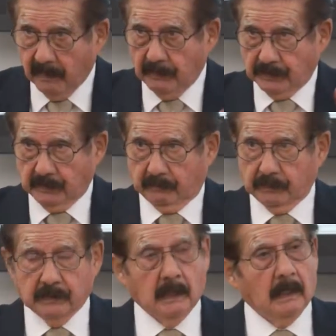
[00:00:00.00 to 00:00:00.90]
memberships.
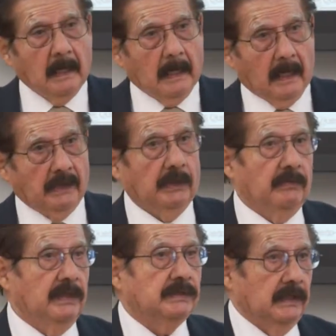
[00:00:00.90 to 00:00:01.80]
And the
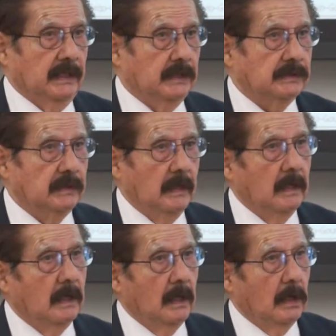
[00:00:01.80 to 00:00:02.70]
reason is
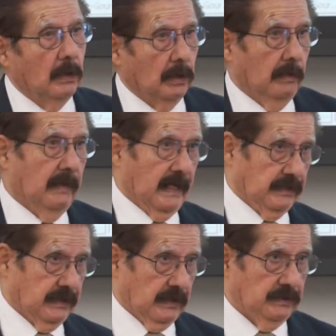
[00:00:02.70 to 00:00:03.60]

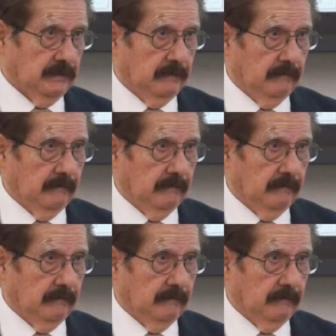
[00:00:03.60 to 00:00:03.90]
globalization.